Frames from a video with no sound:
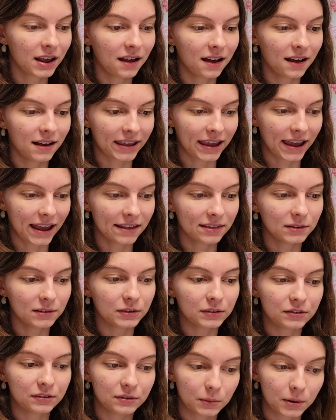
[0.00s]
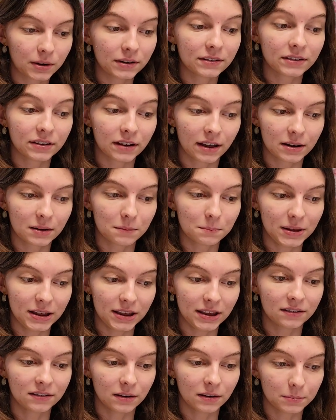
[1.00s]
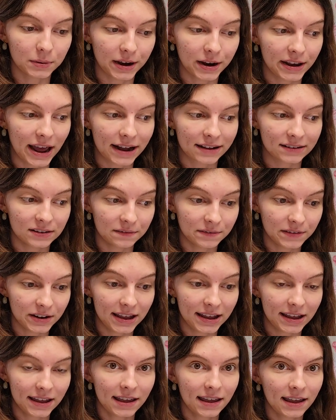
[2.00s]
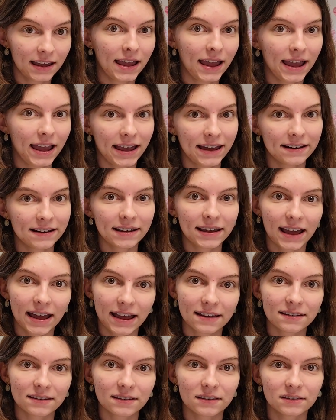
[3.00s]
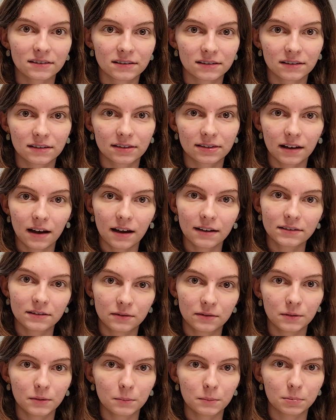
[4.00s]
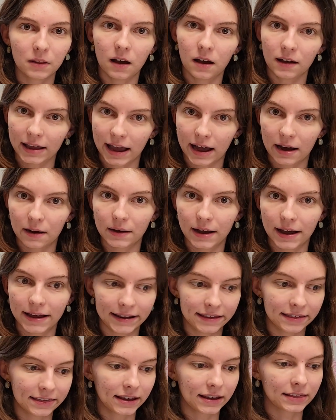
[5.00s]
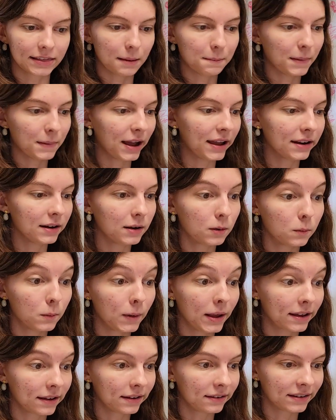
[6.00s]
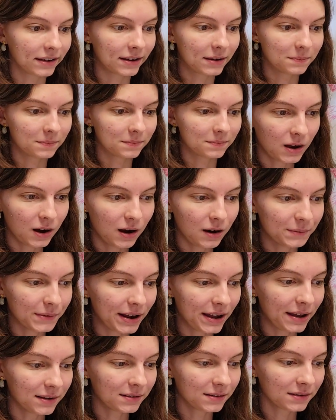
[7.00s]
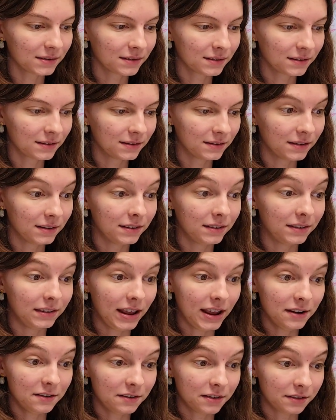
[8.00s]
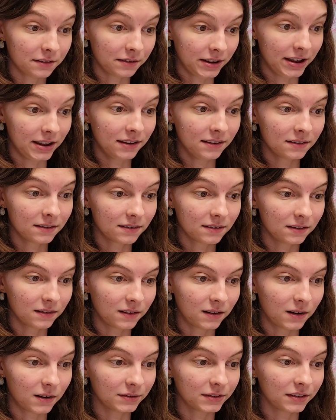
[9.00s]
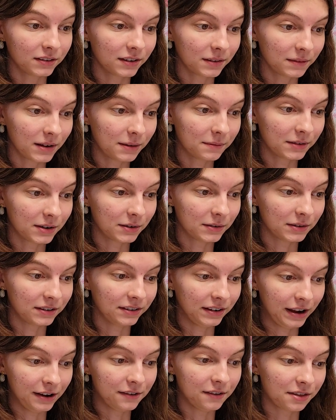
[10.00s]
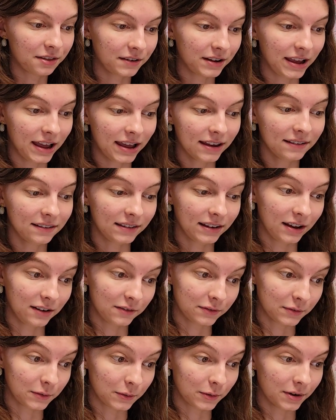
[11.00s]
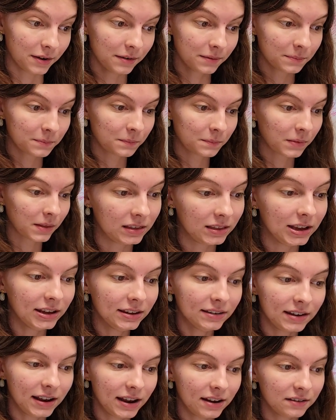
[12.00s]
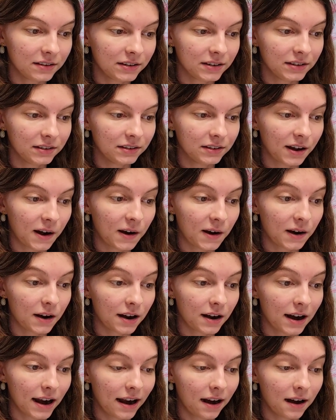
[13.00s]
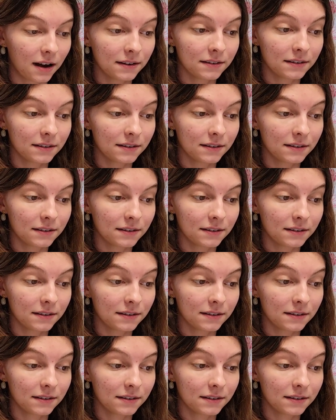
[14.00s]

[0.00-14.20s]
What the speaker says: Again, those short, sudden peaks of brain activity. And again, thought to block out anything that might wake us up. All right. Stage 3 also sometimes known as stage 3 and stage 4. These stages are our